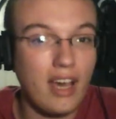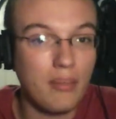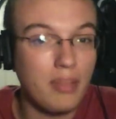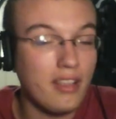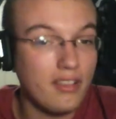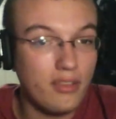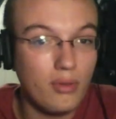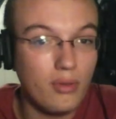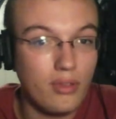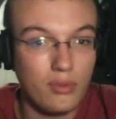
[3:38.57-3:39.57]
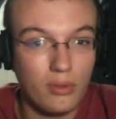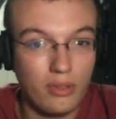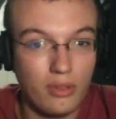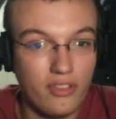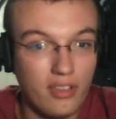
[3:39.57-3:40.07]
PS2
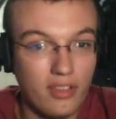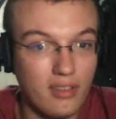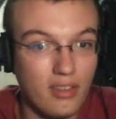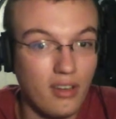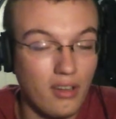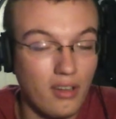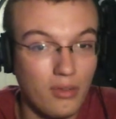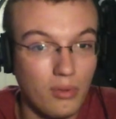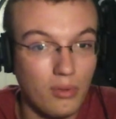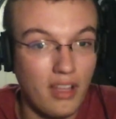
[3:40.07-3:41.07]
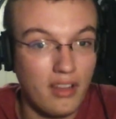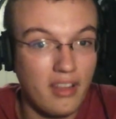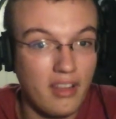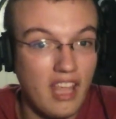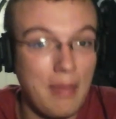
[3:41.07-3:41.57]
controllers since the console
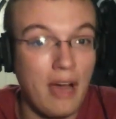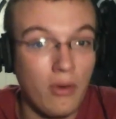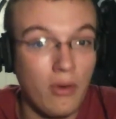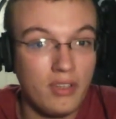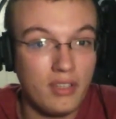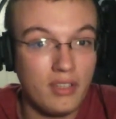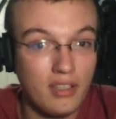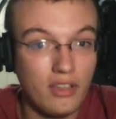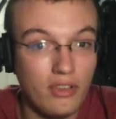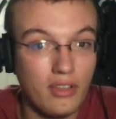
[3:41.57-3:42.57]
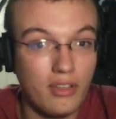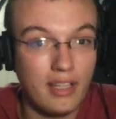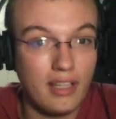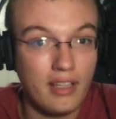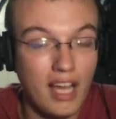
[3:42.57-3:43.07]
had came out,
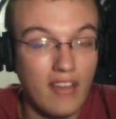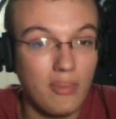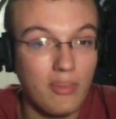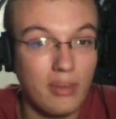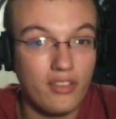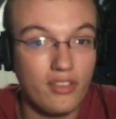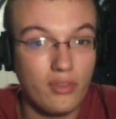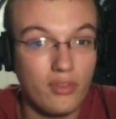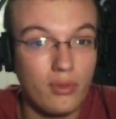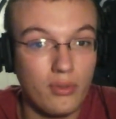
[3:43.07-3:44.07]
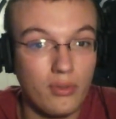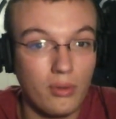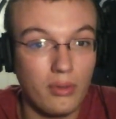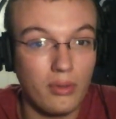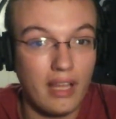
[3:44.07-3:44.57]
literally. I have a PlayStation 2
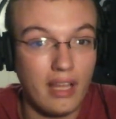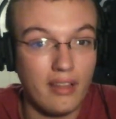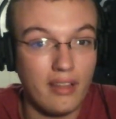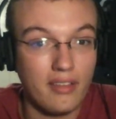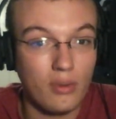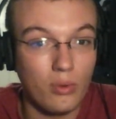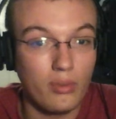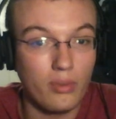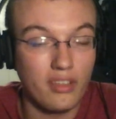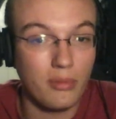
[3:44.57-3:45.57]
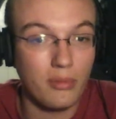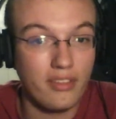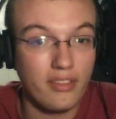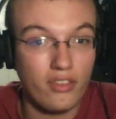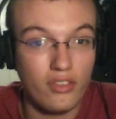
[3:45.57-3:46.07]
controller that is as old as the
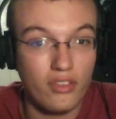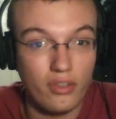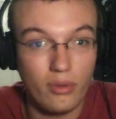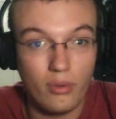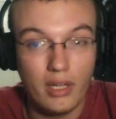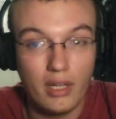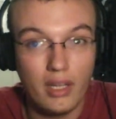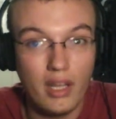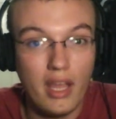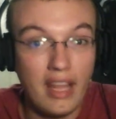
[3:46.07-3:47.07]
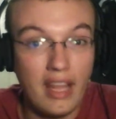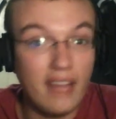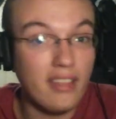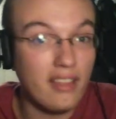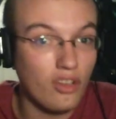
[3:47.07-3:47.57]
PlayStation 2. And
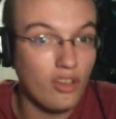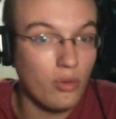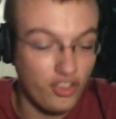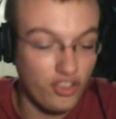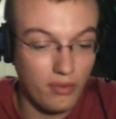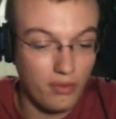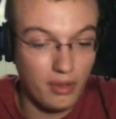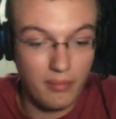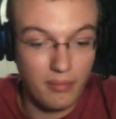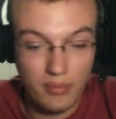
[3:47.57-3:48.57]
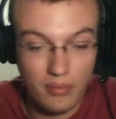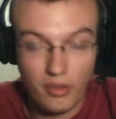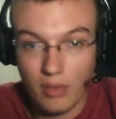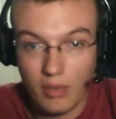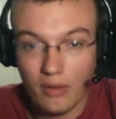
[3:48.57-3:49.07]
that thing still works really
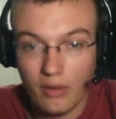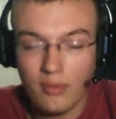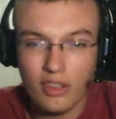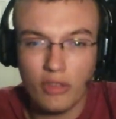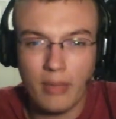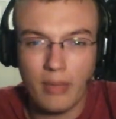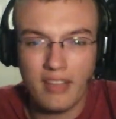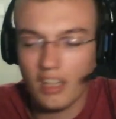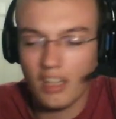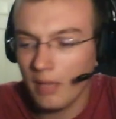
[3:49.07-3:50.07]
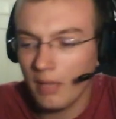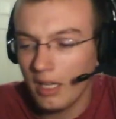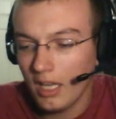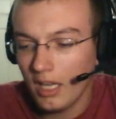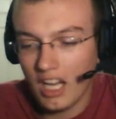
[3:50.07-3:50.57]
pretty well. A little messed up.
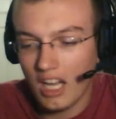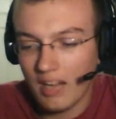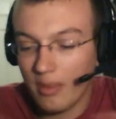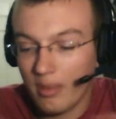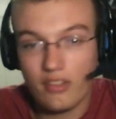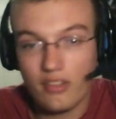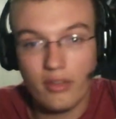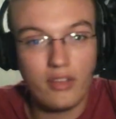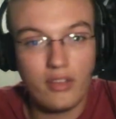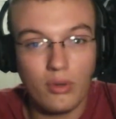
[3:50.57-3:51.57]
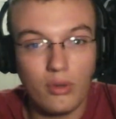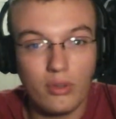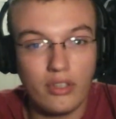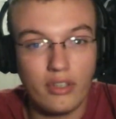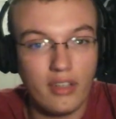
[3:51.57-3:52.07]
My PS3
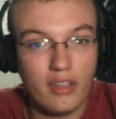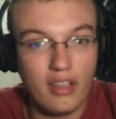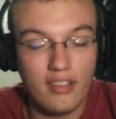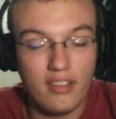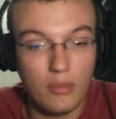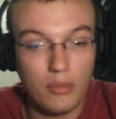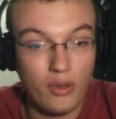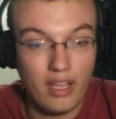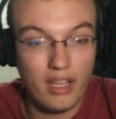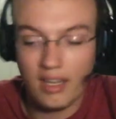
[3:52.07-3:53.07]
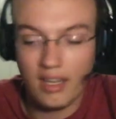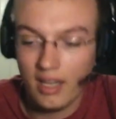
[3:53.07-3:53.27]
controller isn't broken.